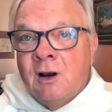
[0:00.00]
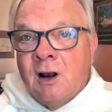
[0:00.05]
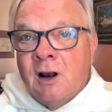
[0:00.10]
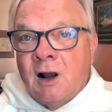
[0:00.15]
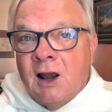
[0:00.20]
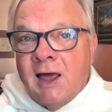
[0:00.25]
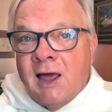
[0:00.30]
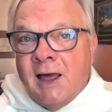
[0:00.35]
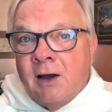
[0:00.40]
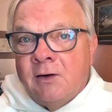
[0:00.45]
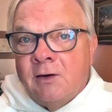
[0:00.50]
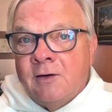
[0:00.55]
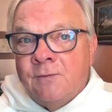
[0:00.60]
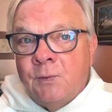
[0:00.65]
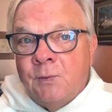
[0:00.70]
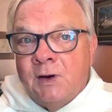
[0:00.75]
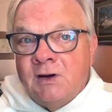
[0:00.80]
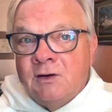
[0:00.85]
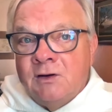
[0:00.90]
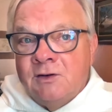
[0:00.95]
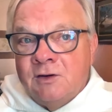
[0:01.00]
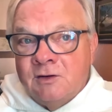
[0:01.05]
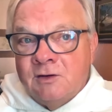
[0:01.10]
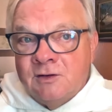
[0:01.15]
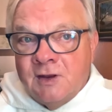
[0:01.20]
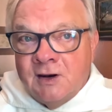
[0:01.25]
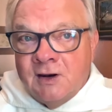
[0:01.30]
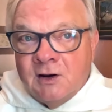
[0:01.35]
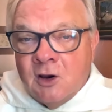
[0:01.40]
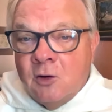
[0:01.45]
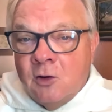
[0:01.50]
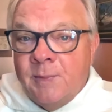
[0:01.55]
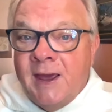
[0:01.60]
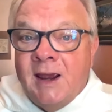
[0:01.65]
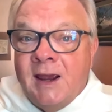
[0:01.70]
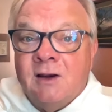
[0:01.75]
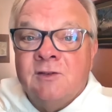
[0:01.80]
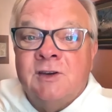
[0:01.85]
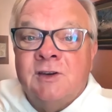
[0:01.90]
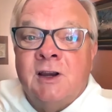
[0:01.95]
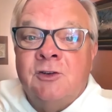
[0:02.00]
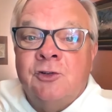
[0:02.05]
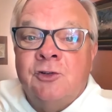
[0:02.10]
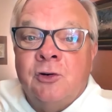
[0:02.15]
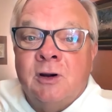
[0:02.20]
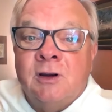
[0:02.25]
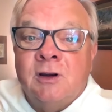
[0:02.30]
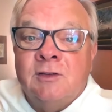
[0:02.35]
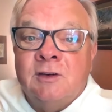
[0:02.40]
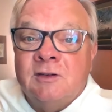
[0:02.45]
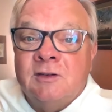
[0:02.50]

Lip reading: cloud of witnesses that go back centuries.